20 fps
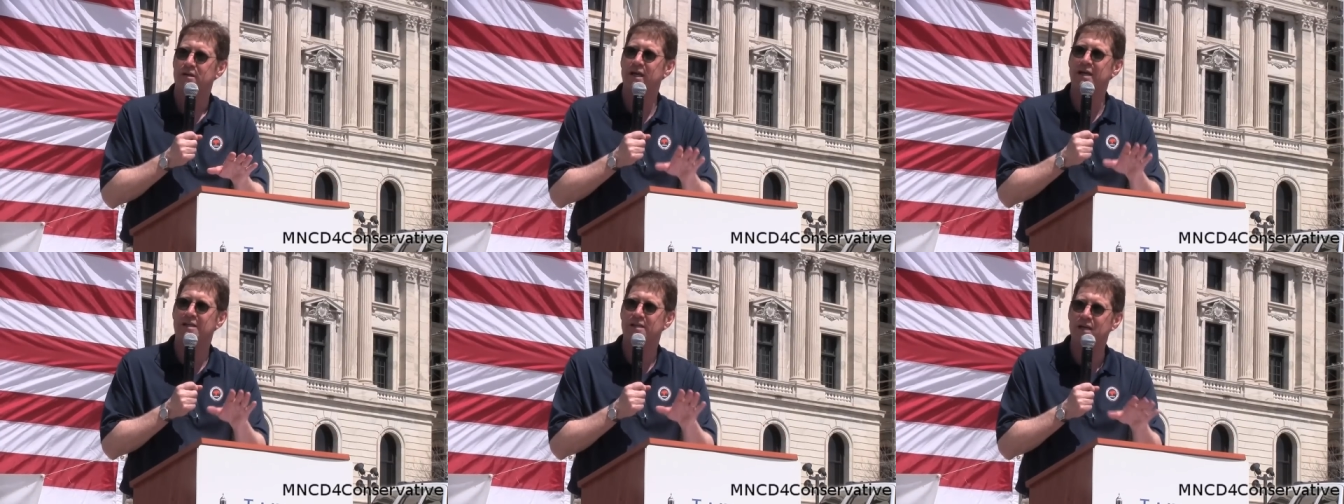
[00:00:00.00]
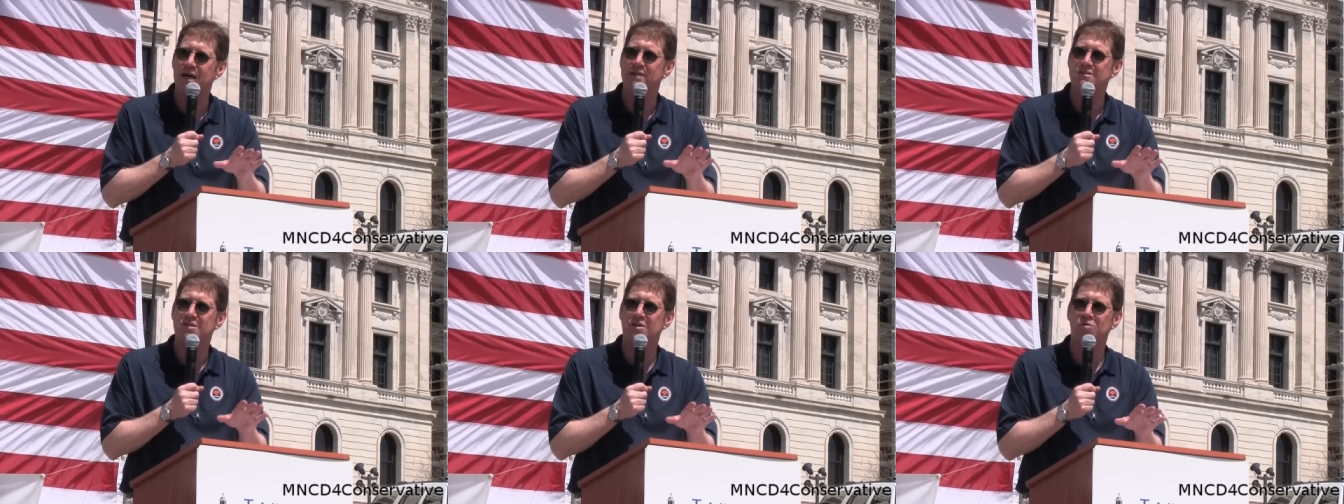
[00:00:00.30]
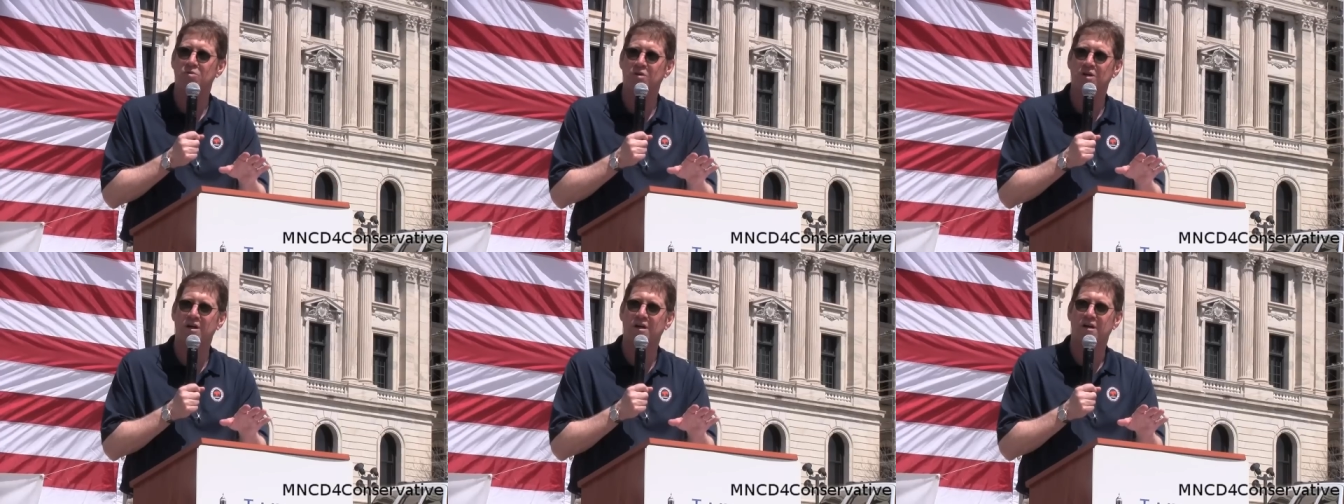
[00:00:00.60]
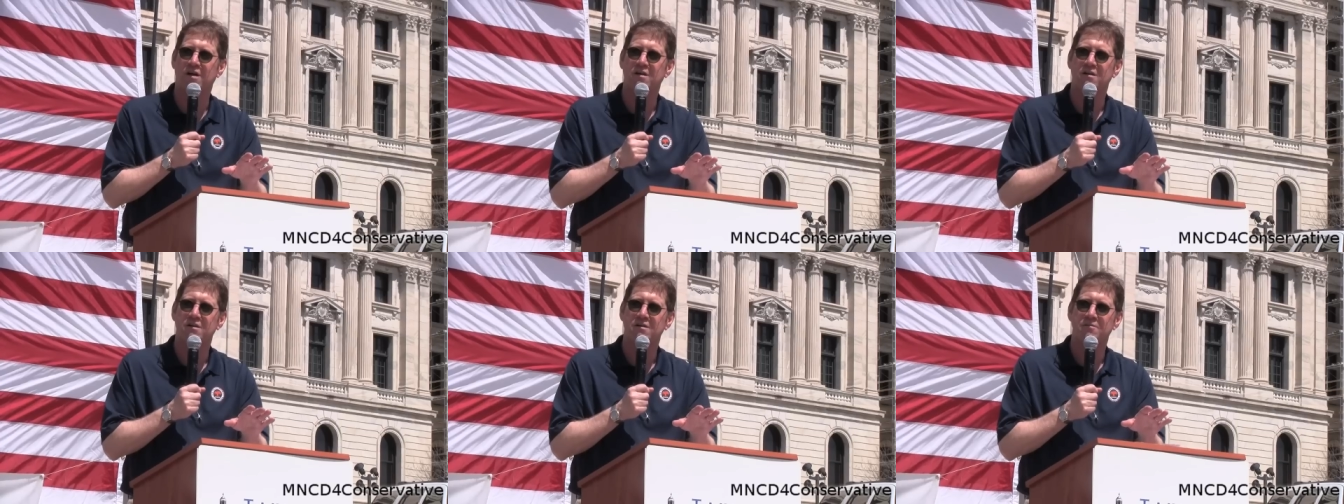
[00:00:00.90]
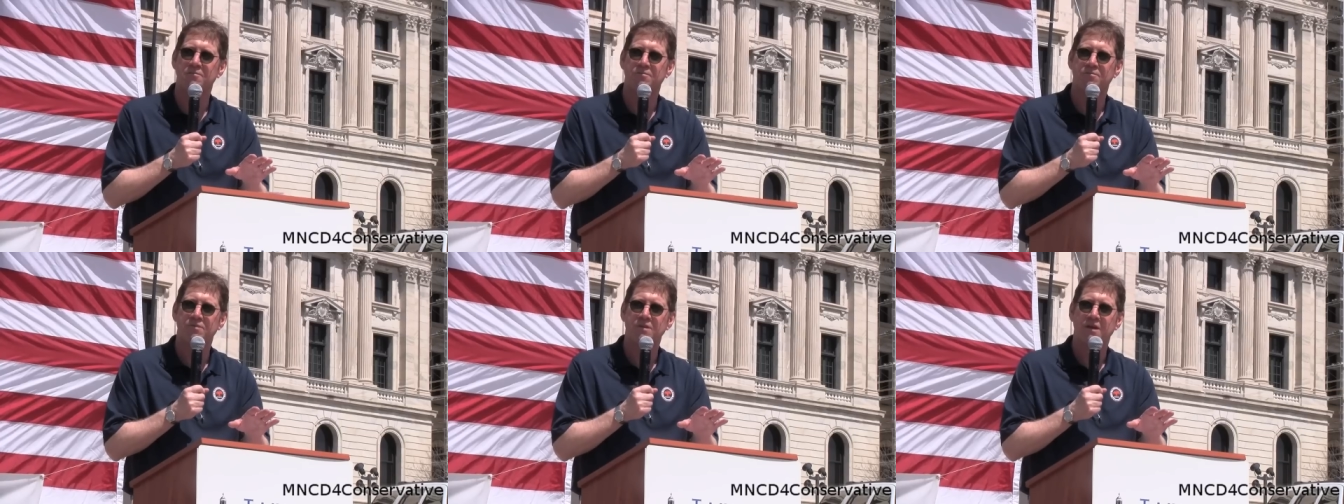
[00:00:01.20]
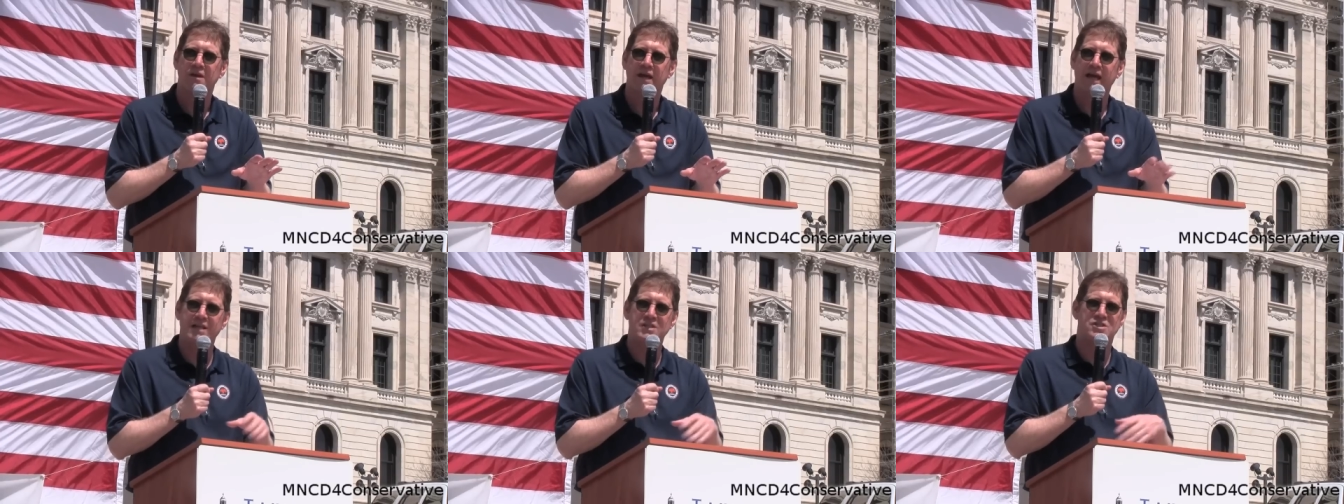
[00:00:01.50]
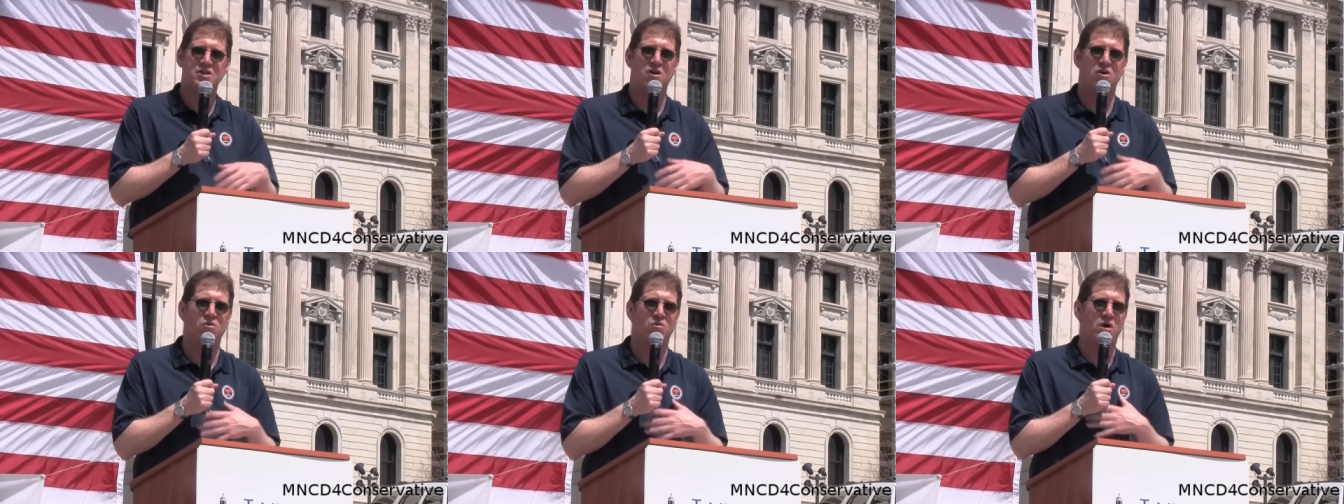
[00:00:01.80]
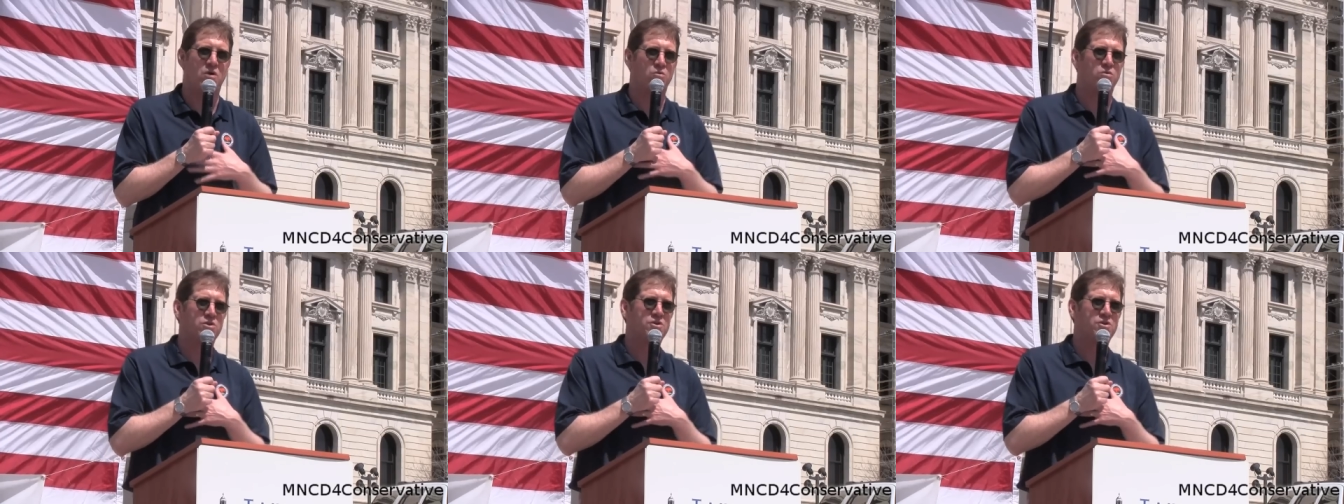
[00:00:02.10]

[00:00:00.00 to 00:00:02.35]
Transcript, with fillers: It doesn't work. And so what